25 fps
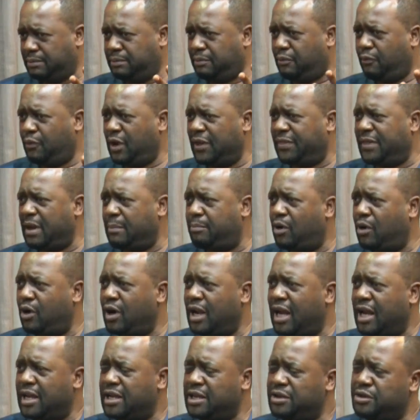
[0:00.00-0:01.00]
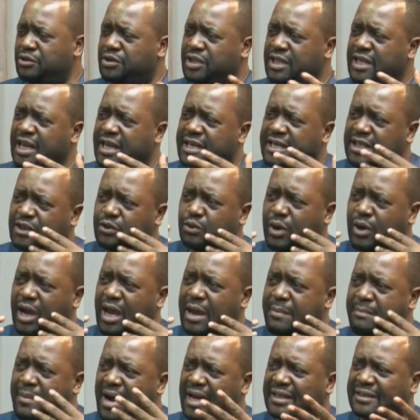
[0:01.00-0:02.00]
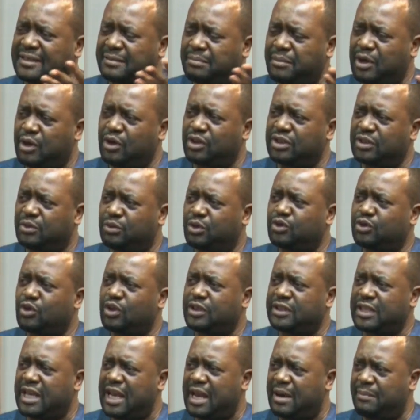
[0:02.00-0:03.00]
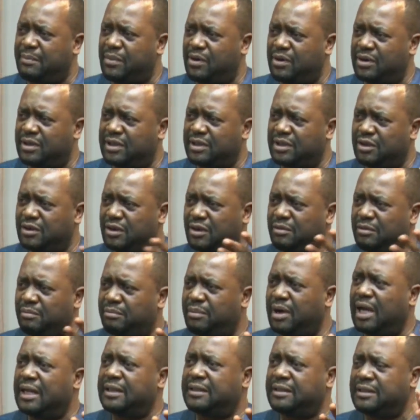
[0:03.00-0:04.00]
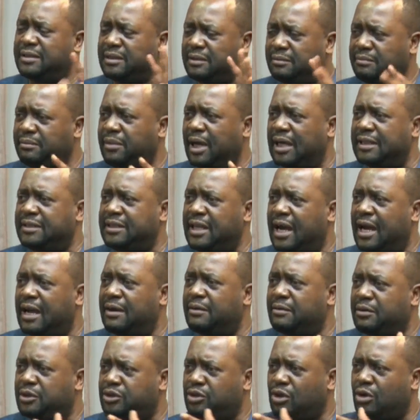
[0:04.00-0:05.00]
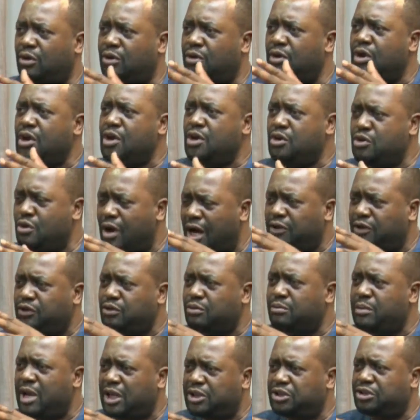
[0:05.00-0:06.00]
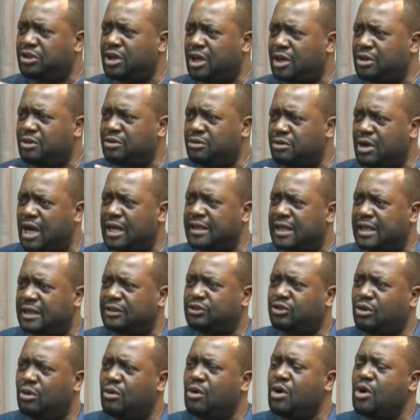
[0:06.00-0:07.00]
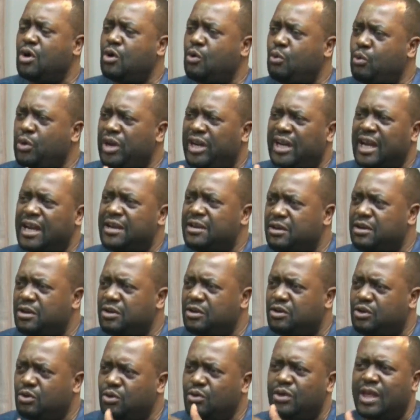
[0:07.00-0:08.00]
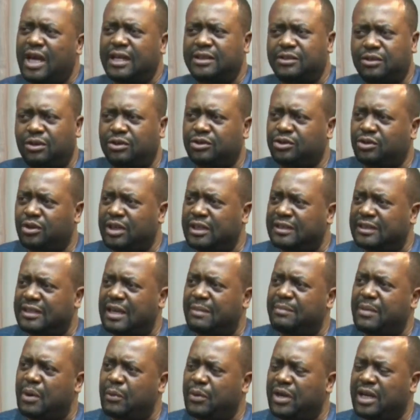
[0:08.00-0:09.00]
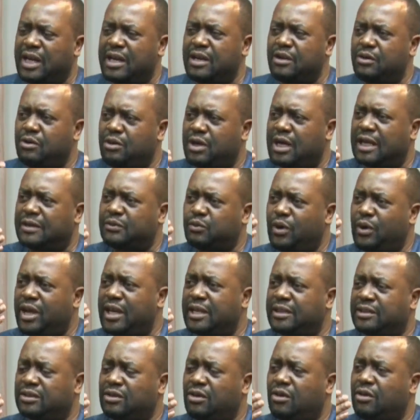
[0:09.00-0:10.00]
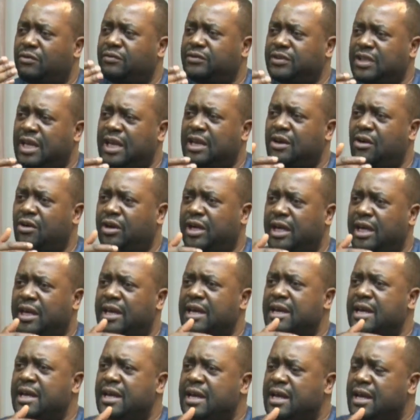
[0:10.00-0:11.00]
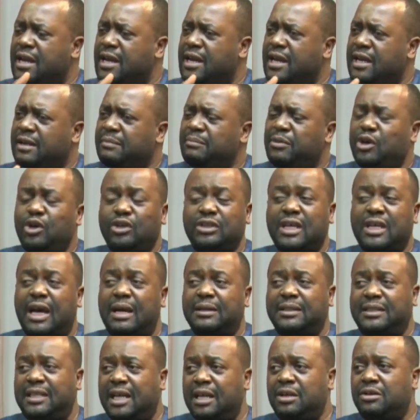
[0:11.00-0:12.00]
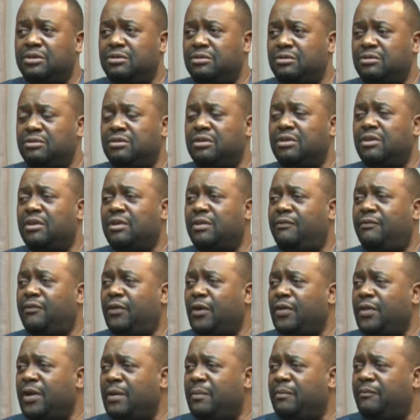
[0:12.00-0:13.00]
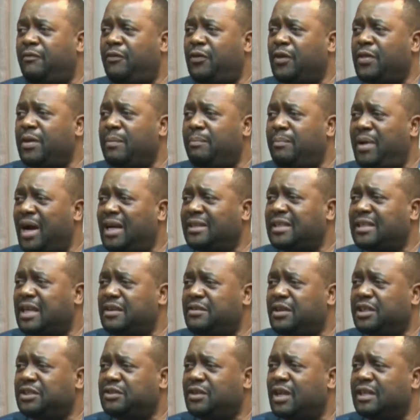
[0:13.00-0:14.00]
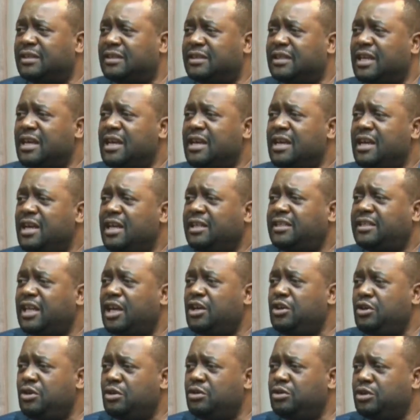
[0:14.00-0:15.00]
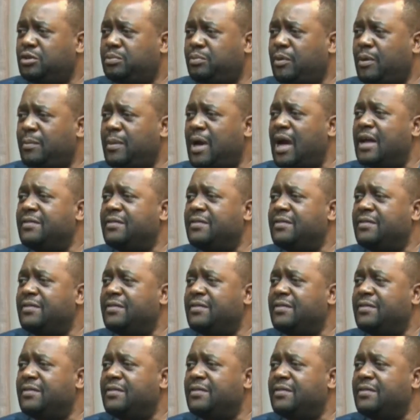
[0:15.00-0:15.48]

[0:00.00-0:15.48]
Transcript: with Ebola, you didn't need to wear a mask because it was not airborne, you know, but yeah, so you had to make sure you had that. So we can do that also in Zambia. We can look at ways of saying, okay, because I tell you, for the bars and restaurants, it's a huge problem,